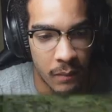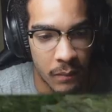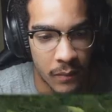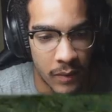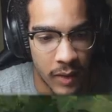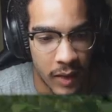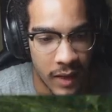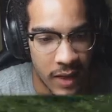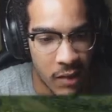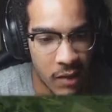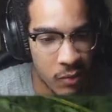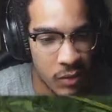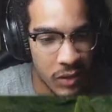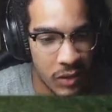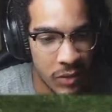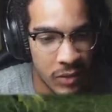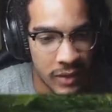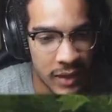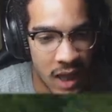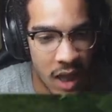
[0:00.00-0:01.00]
Can't wait to see
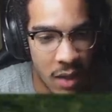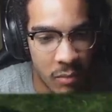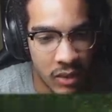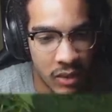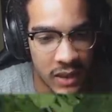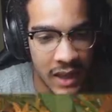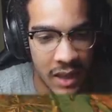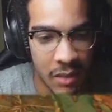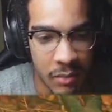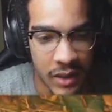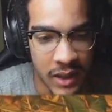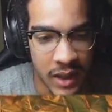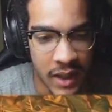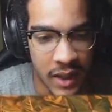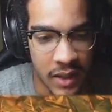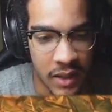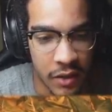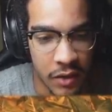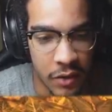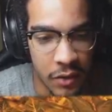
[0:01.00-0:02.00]
how much damage I can
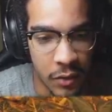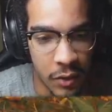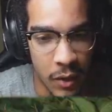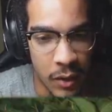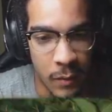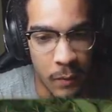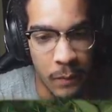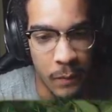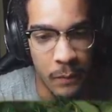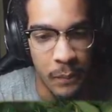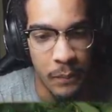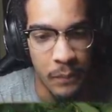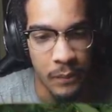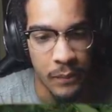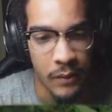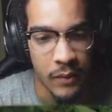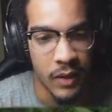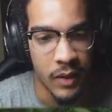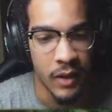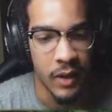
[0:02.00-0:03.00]
do to him.
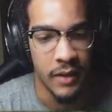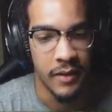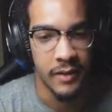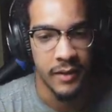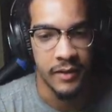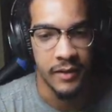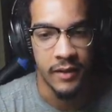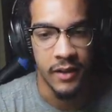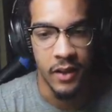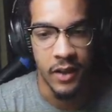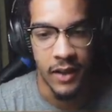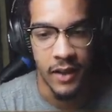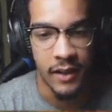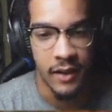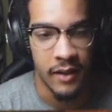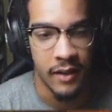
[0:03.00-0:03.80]
Yeah, this is the end.